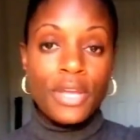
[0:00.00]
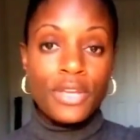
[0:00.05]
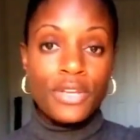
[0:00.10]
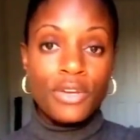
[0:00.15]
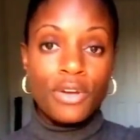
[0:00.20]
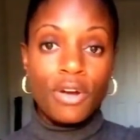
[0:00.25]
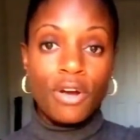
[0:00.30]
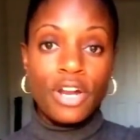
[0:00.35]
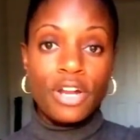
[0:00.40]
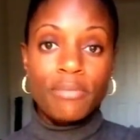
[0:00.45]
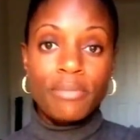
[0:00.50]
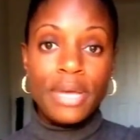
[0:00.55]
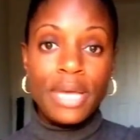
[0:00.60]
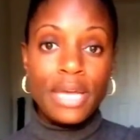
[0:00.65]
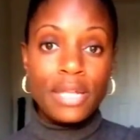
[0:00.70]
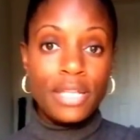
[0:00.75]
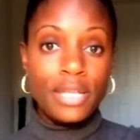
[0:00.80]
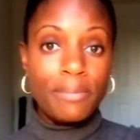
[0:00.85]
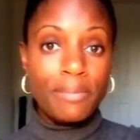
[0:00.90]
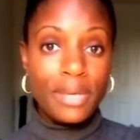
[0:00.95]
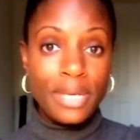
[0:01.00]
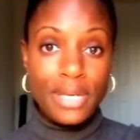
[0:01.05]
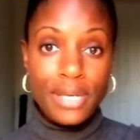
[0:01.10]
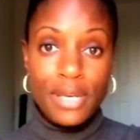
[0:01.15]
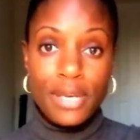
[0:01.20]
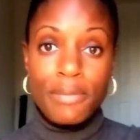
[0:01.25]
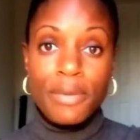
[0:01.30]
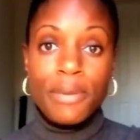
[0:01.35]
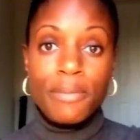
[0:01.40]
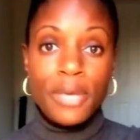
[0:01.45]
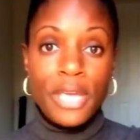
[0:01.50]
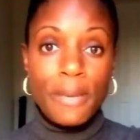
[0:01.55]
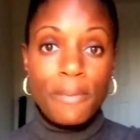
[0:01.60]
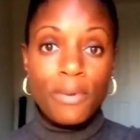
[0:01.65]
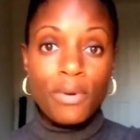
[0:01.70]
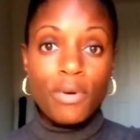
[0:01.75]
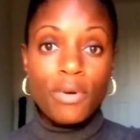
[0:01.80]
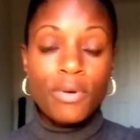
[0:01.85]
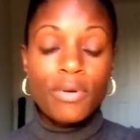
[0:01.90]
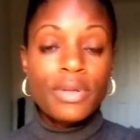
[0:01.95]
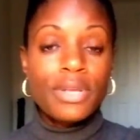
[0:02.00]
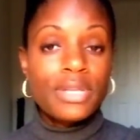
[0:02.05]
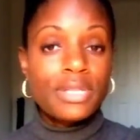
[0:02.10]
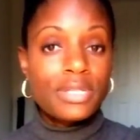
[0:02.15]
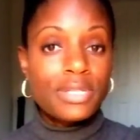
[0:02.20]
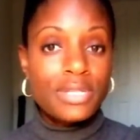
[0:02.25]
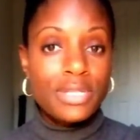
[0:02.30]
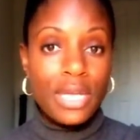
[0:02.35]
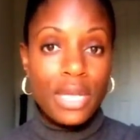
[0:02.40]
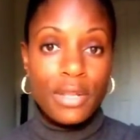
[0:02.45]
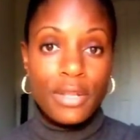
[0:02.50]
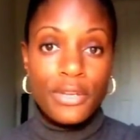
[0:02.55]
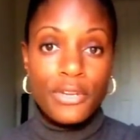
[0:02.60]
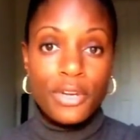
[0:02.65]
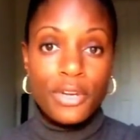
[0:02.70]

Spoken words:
You're automatically PMing people, selling your